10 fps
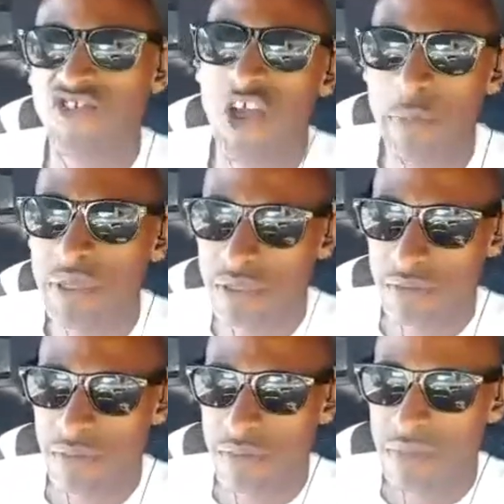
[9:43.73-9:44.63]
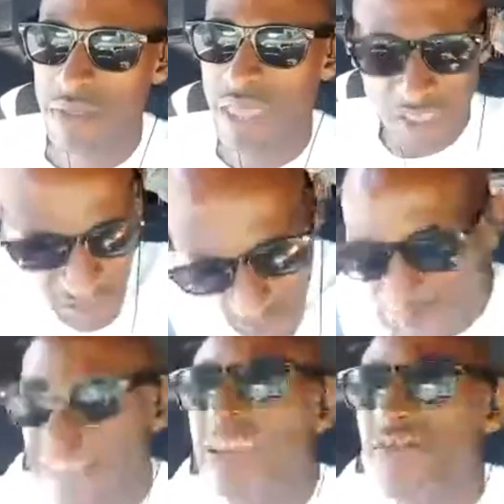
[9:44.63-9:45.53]
shop. And you
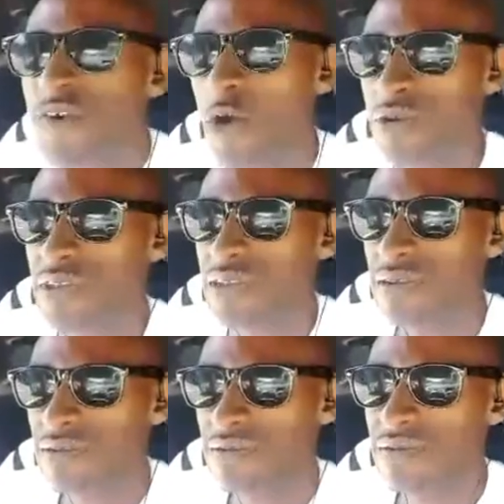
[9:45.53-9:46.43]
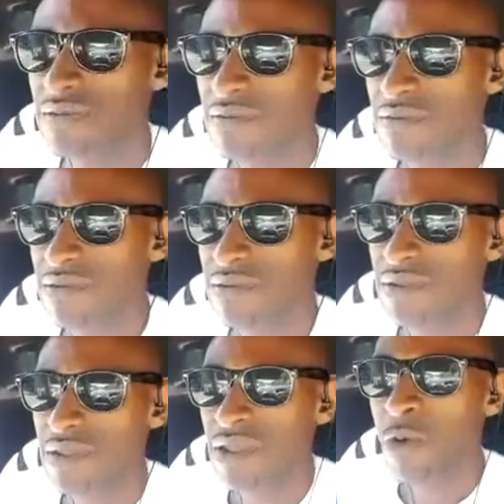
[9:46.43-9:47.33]
start selling phones.
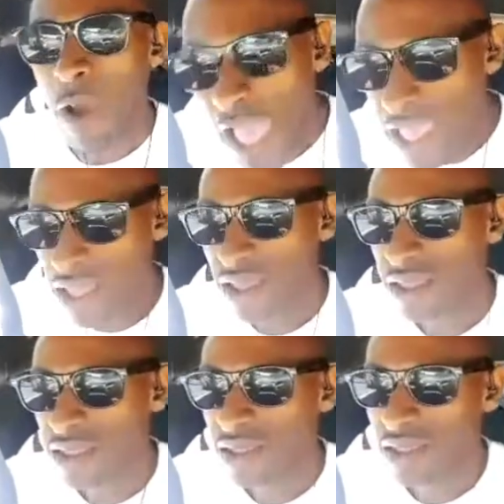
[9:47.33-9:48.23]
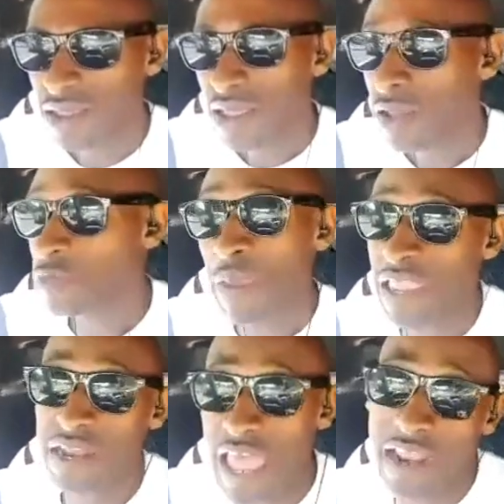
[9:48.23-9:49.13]
Why? Because
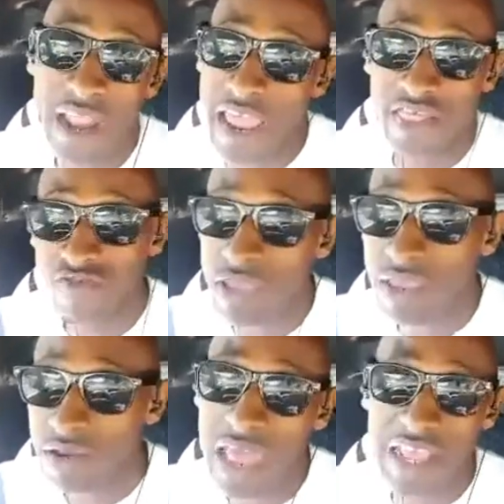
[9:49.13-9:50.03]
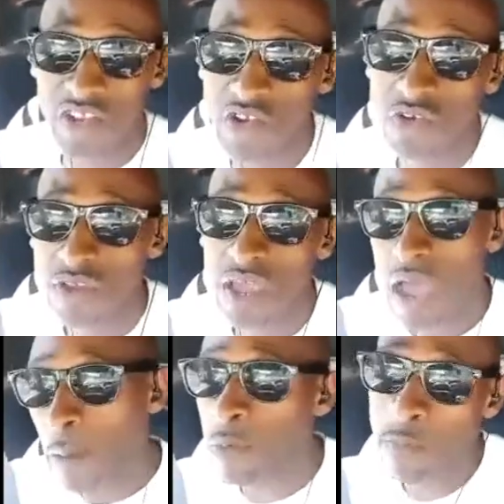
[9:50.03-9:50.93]
back in 1993, 92...
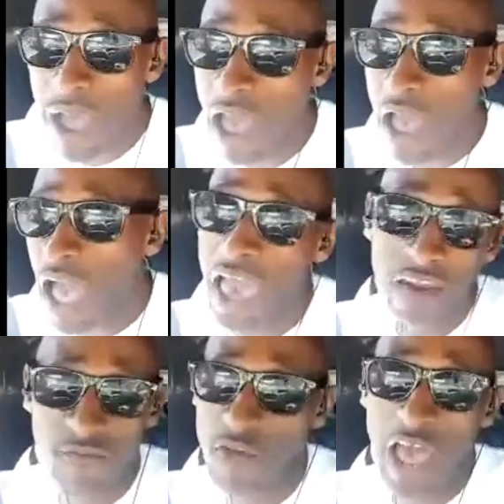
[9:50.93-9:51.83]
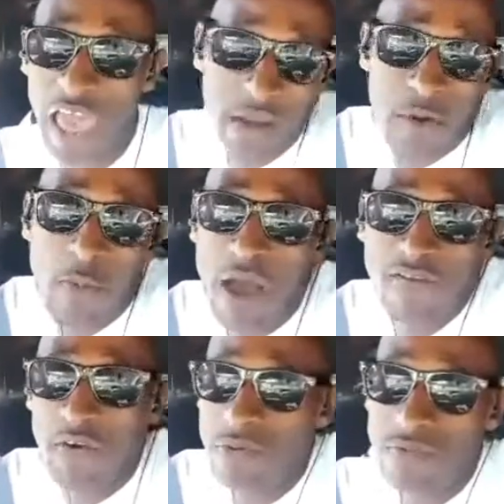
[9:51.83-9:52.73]
I had a mobile
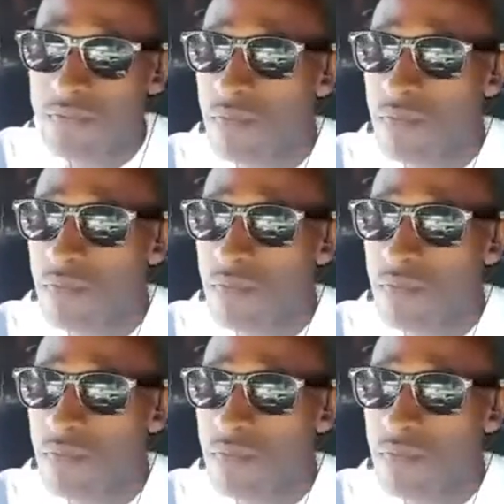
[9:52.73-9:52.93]
phone,